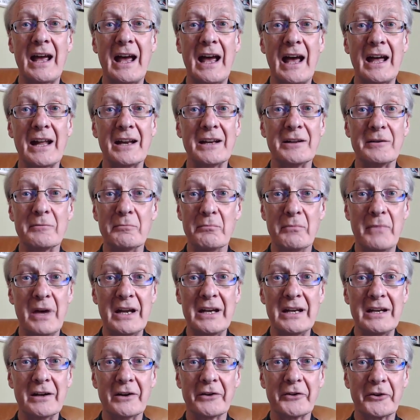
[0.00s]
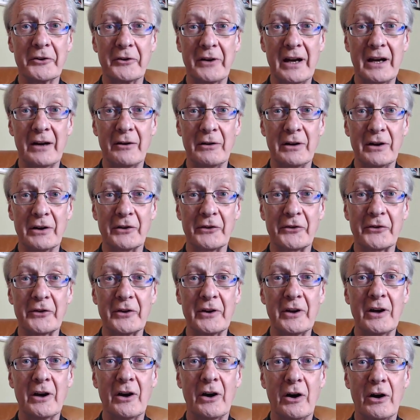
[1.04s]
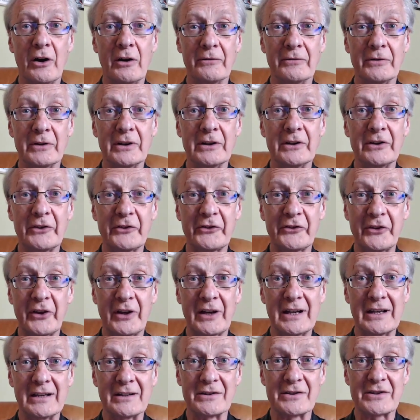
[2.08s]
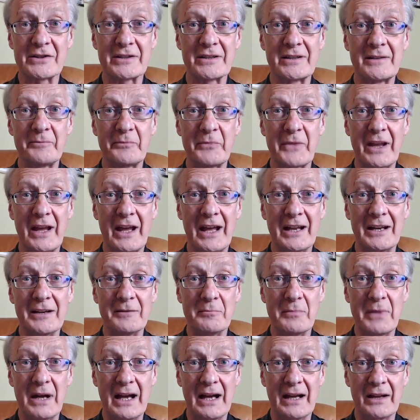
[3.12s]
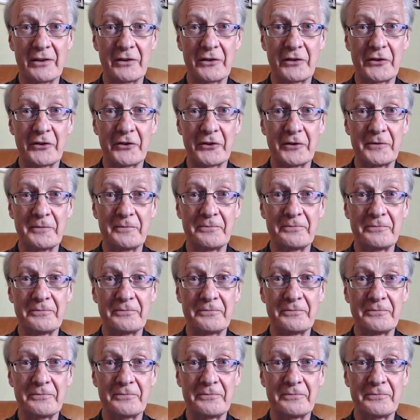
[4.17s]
and many other areas of science and maths.